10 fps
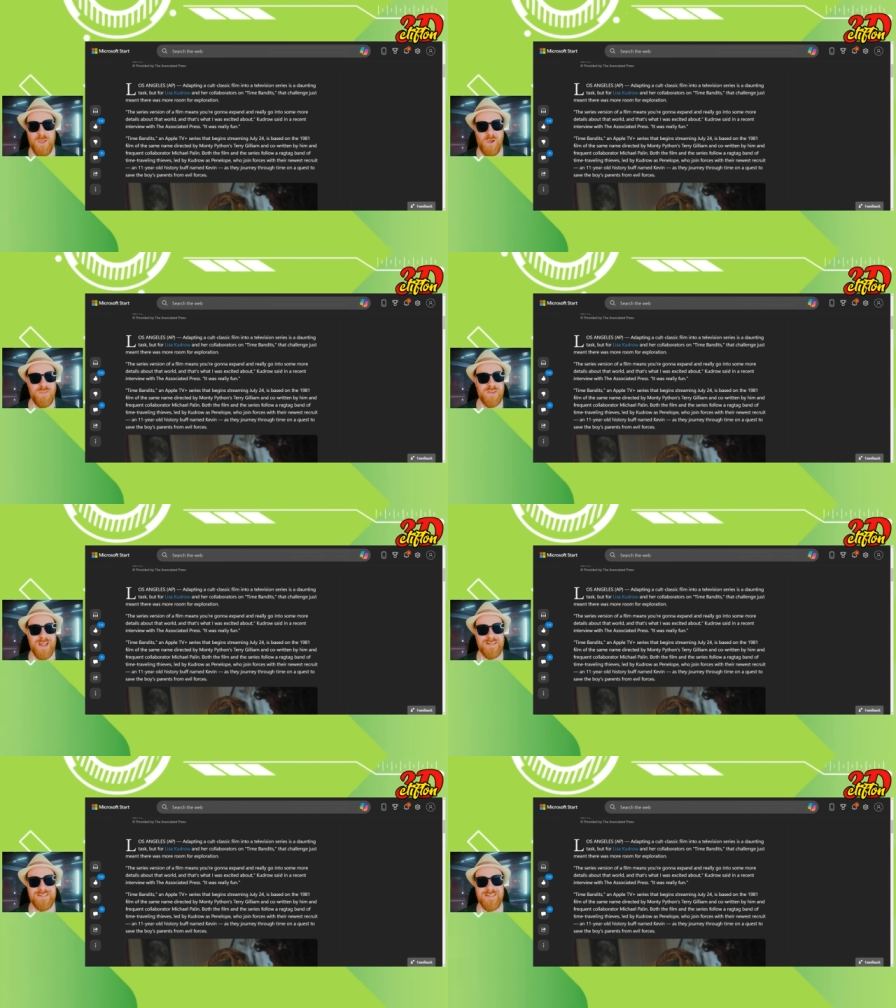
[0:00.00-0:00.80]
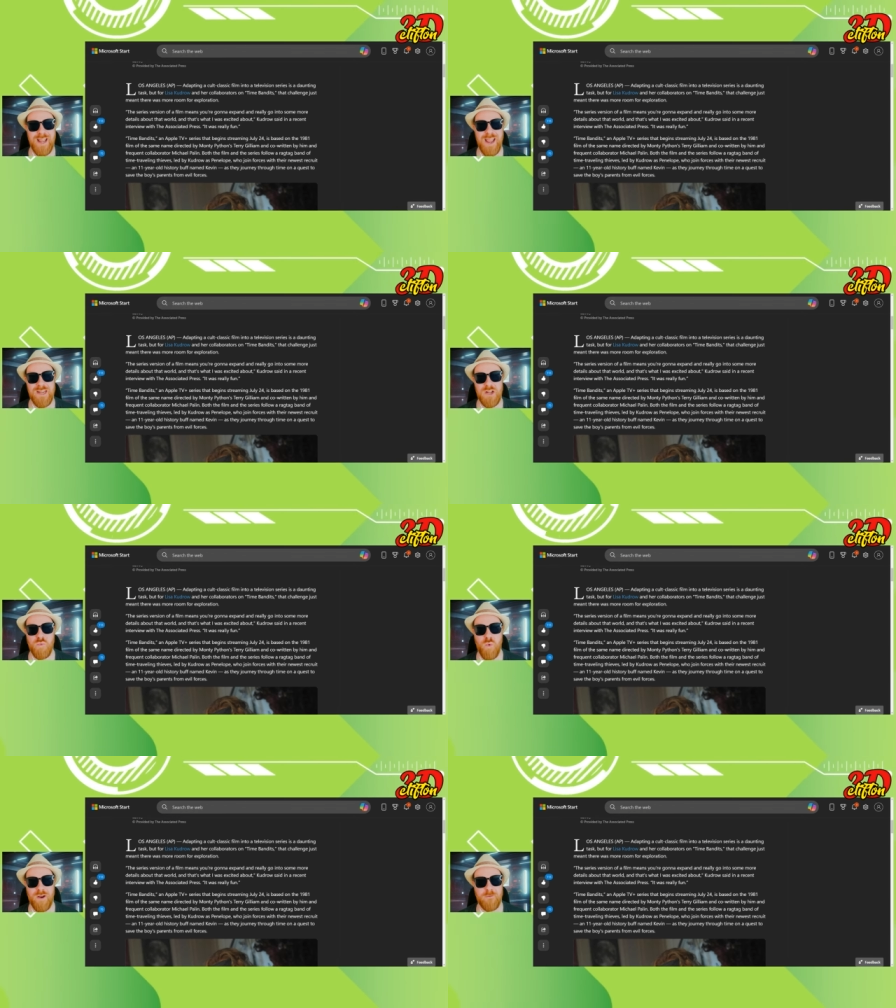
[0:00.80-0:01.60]
on the
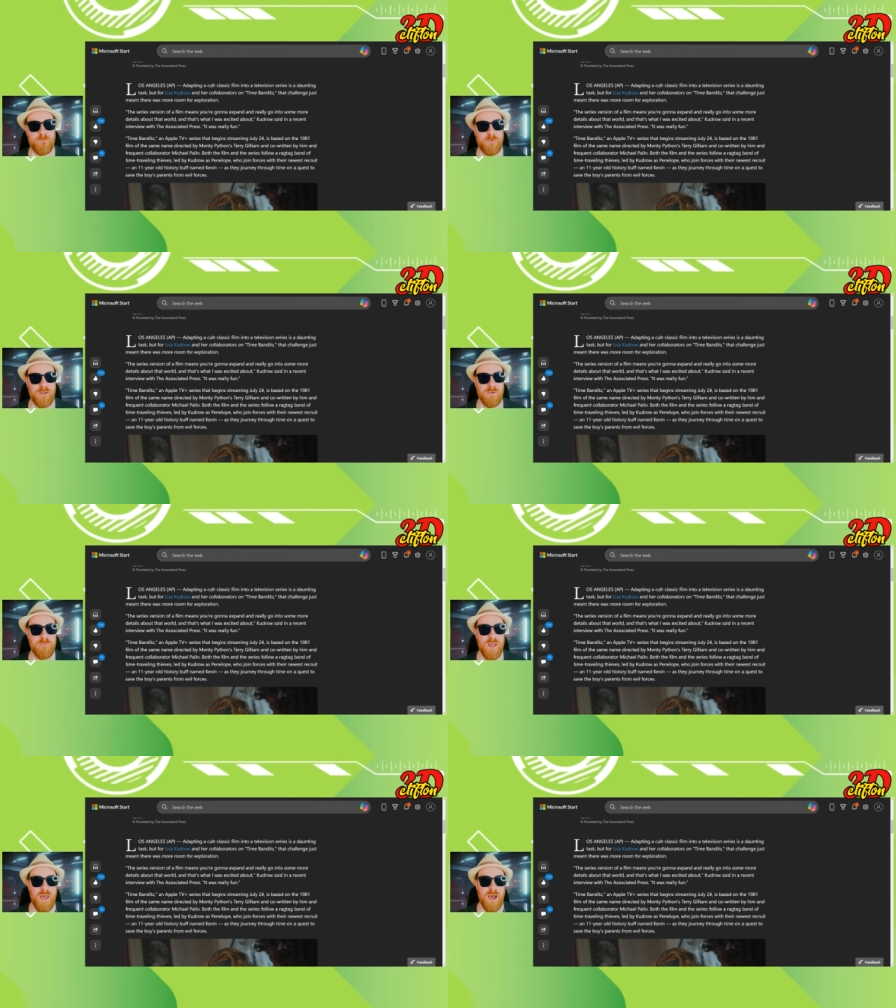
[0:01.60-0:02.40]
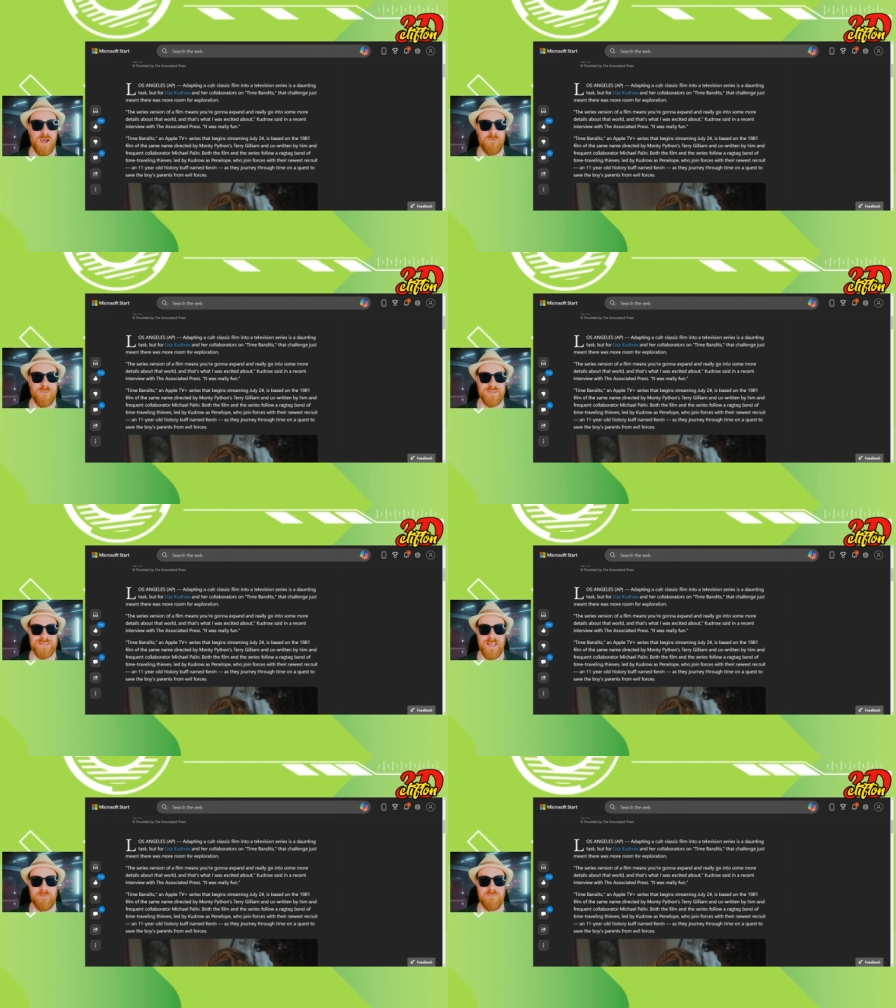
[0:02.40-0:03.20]
1981 film of the
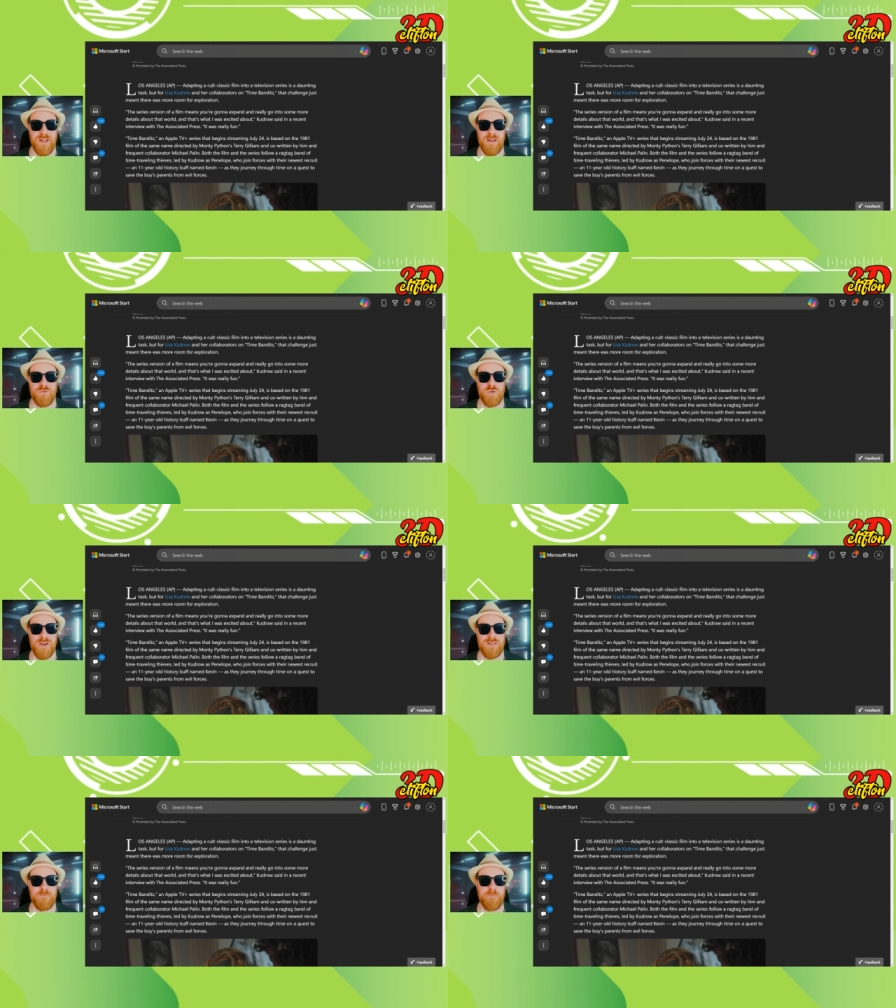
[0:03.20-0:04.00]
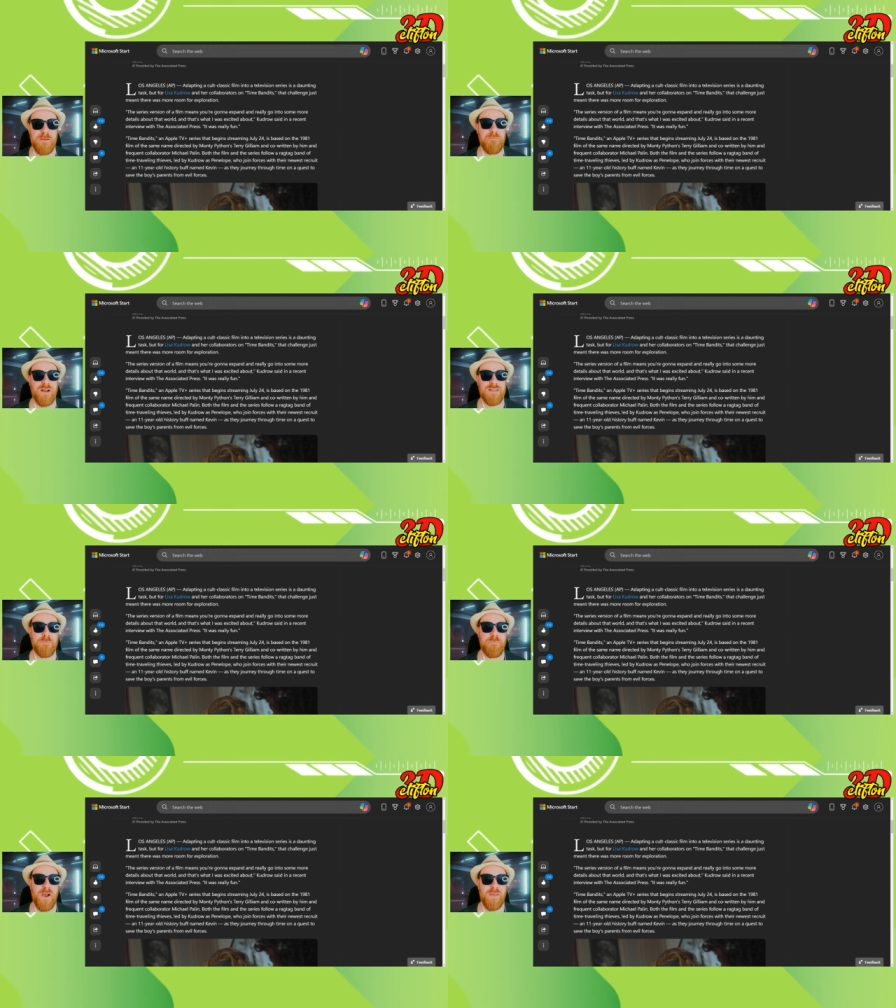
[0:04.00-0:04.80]
same name, directed by Monty
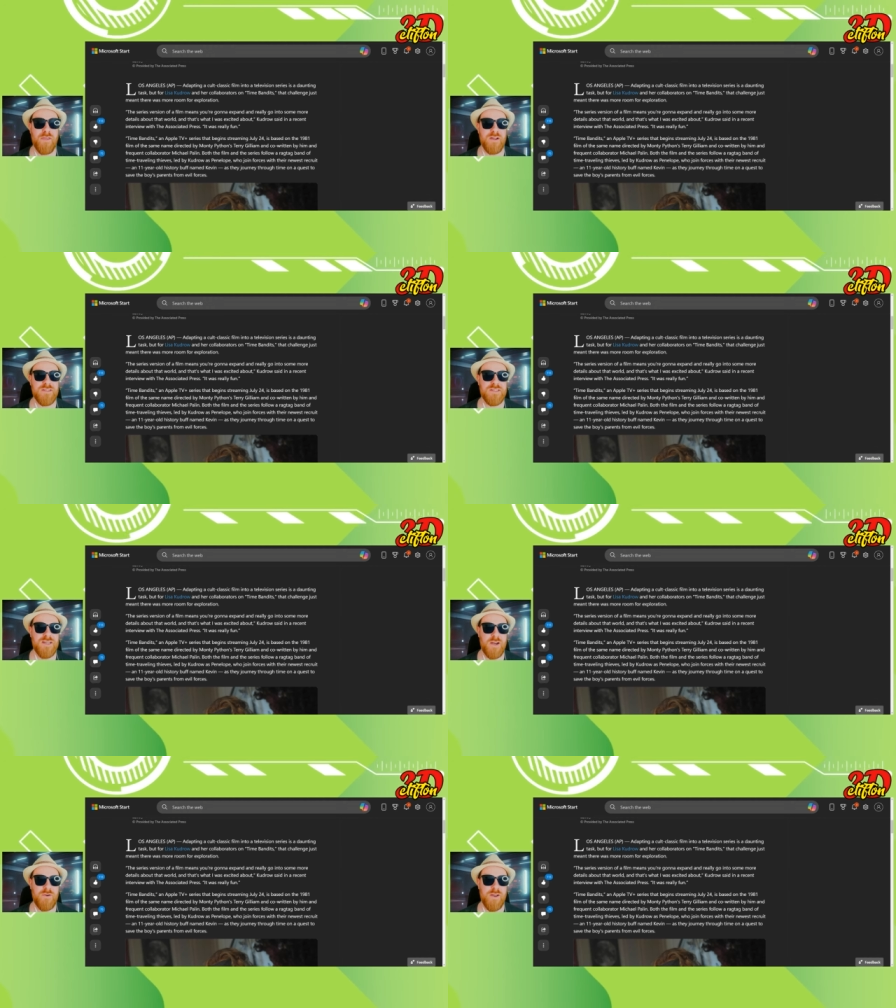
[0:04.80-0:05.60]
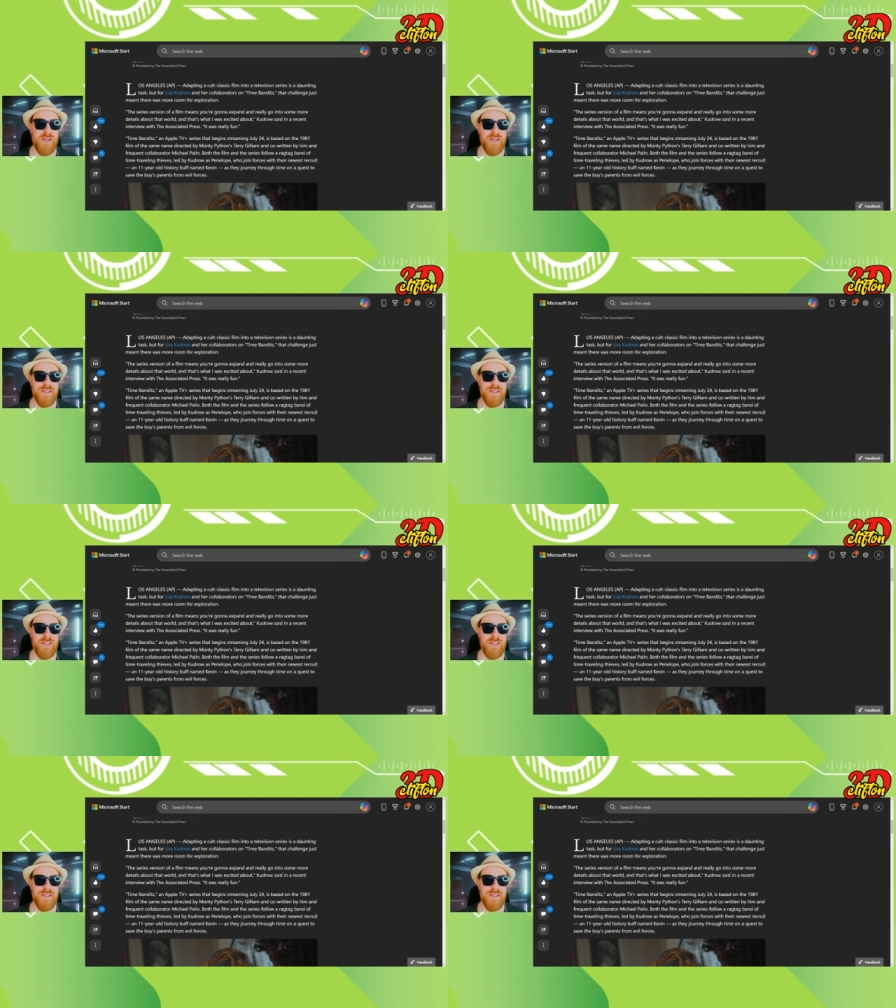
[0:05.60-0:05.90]
Python's Terry